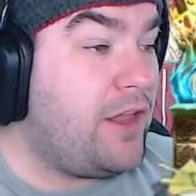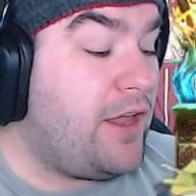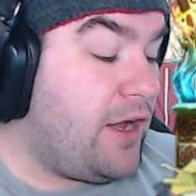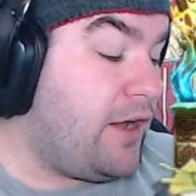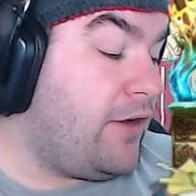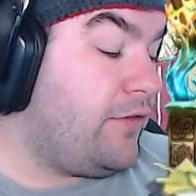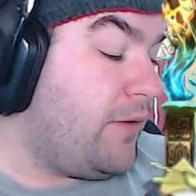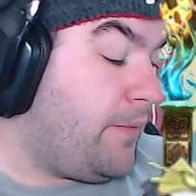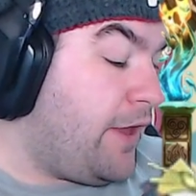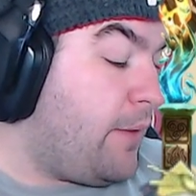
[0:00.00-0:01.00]
On
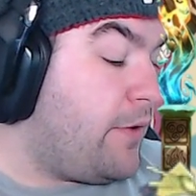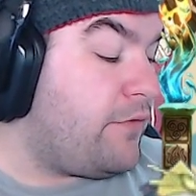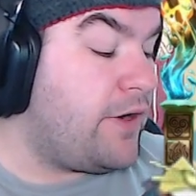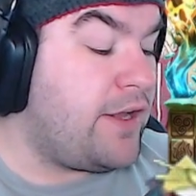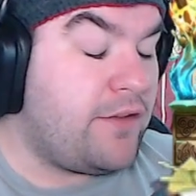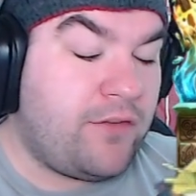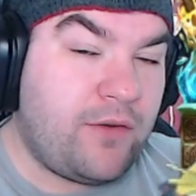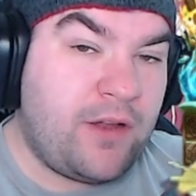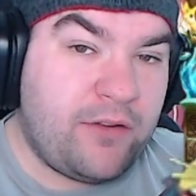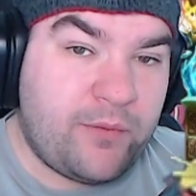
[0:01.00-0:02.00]
top of that, we're running a
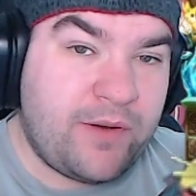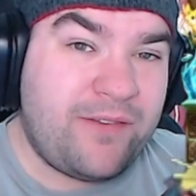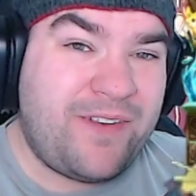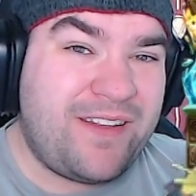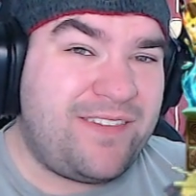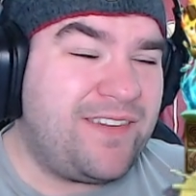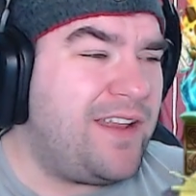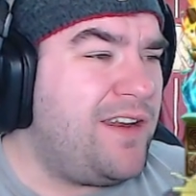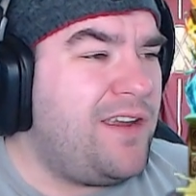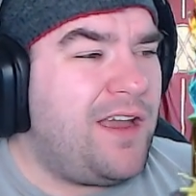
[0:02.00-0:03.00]
2 health, 1 defense
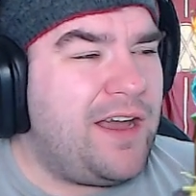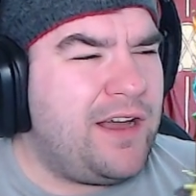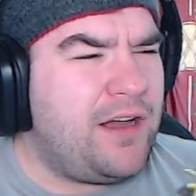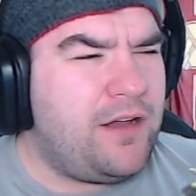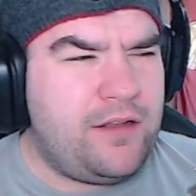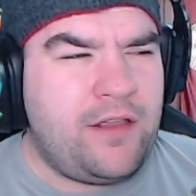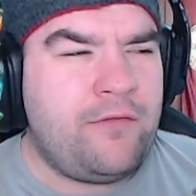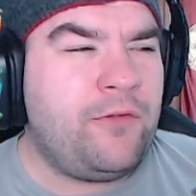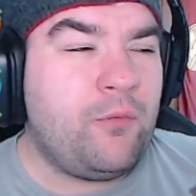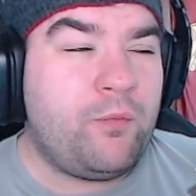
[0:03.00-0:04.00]
set.
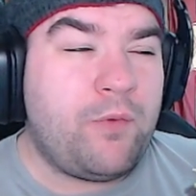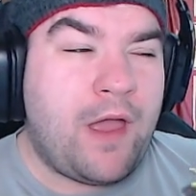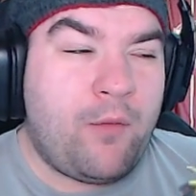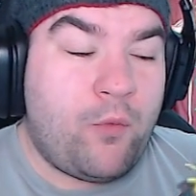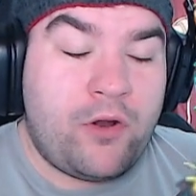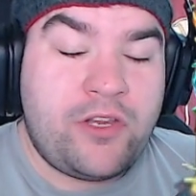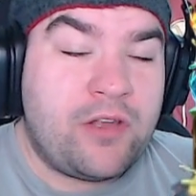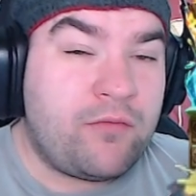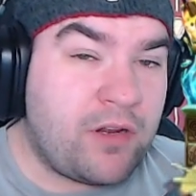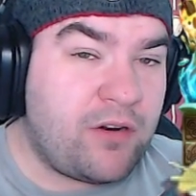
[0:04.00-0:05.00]
If you want, you
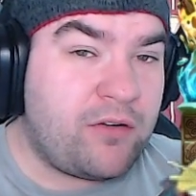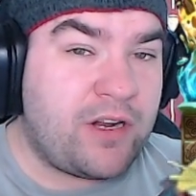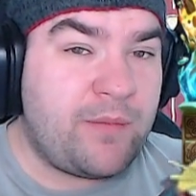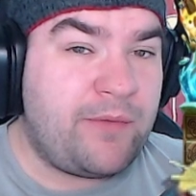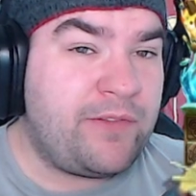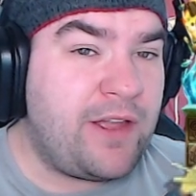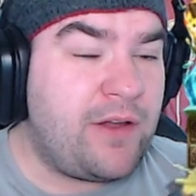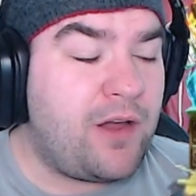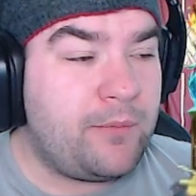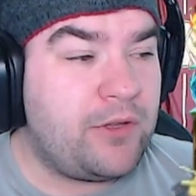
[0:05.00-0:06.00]
can run Origami
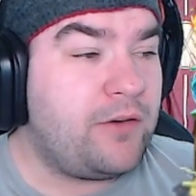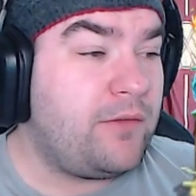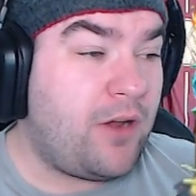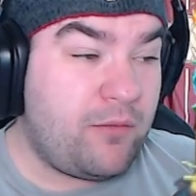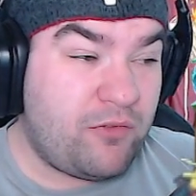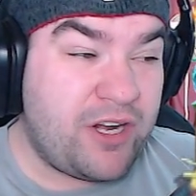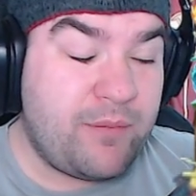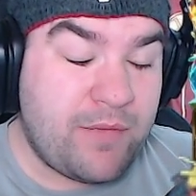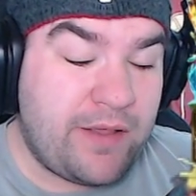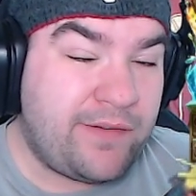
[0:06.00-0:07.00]
Flower. I'm
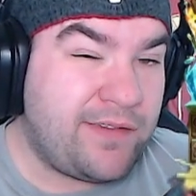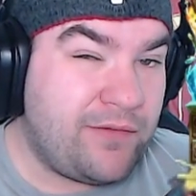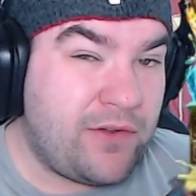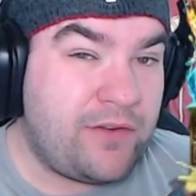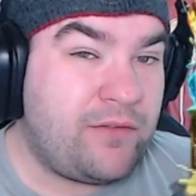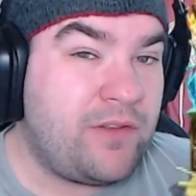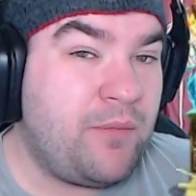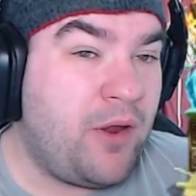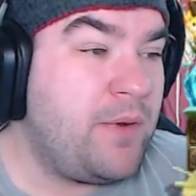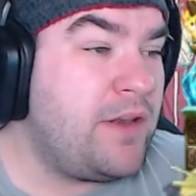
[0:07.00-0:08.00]
running Masks of Ursa at the
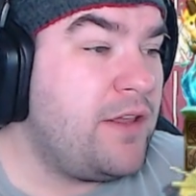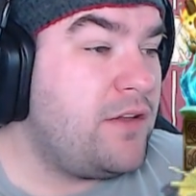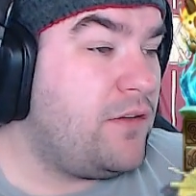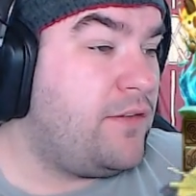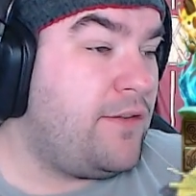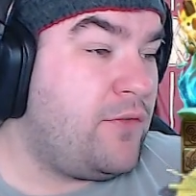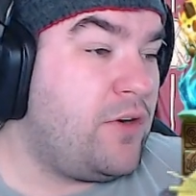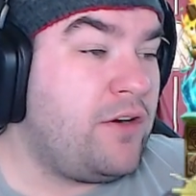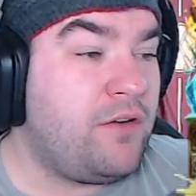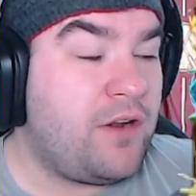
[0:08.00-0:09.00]
moment because I've
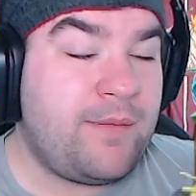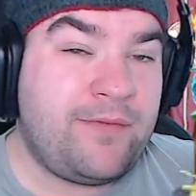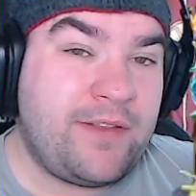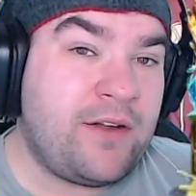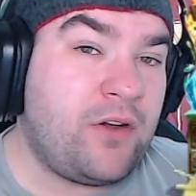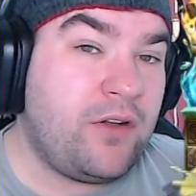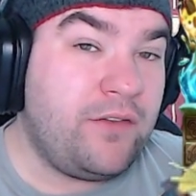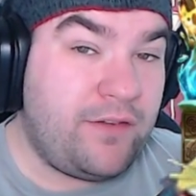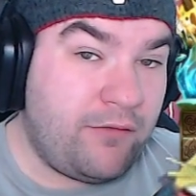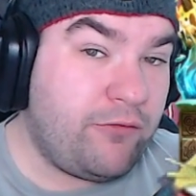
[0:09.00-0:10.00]
got Origami Flower on
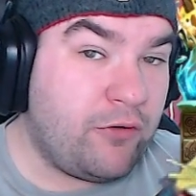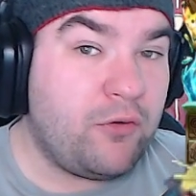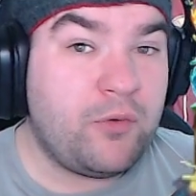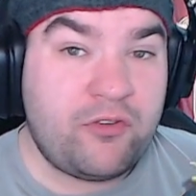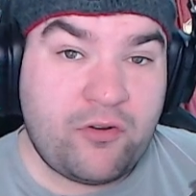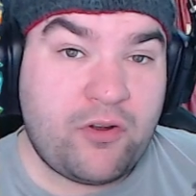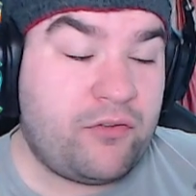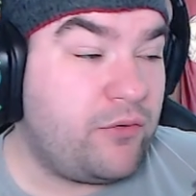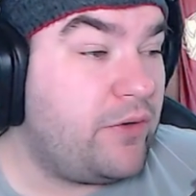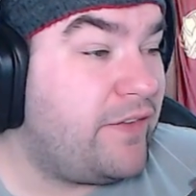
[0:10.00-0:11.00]
Zinfu, which I'll go
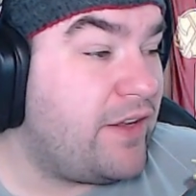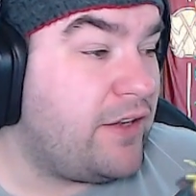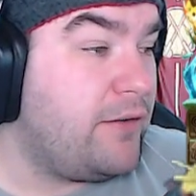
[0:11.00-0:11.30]
through in a second.